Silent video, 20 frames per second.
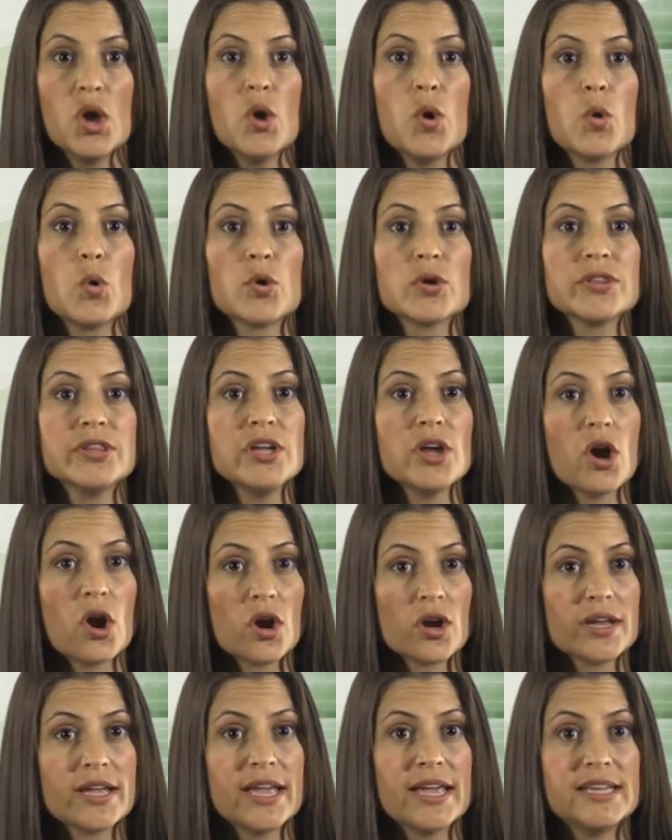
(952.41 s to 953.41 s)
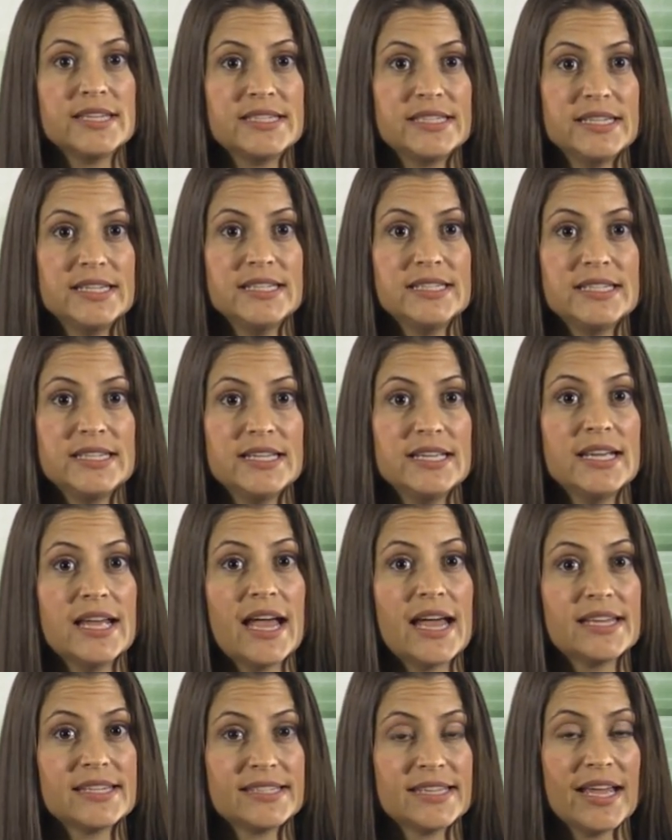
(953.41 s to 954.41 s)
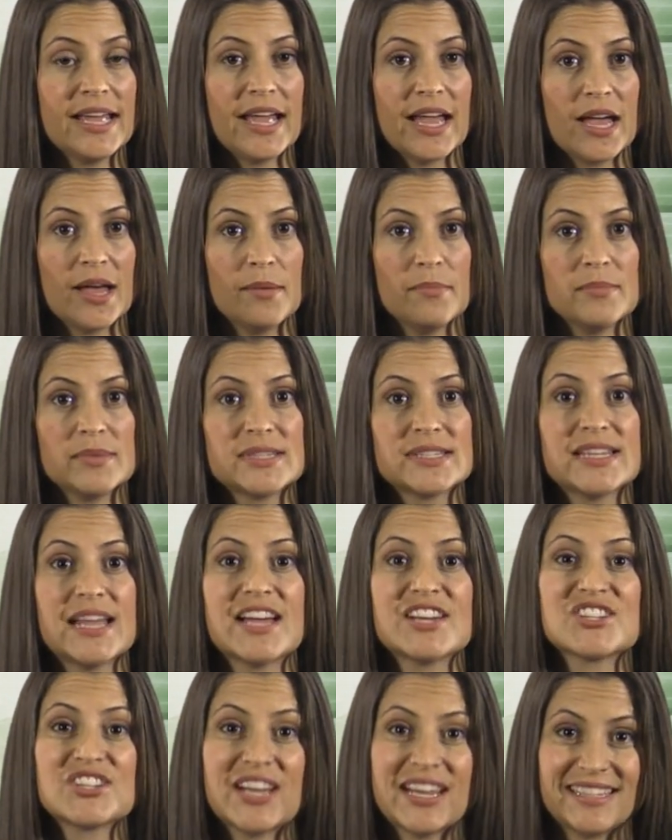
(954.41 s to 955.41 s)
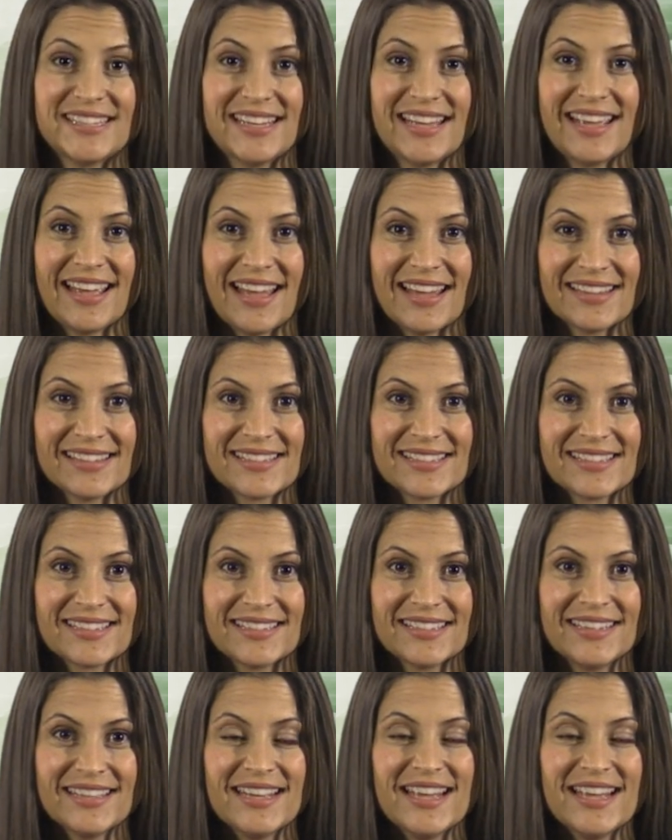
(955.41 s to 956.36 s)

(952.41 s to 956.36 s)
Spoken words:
or the RKDT SAM/SAS.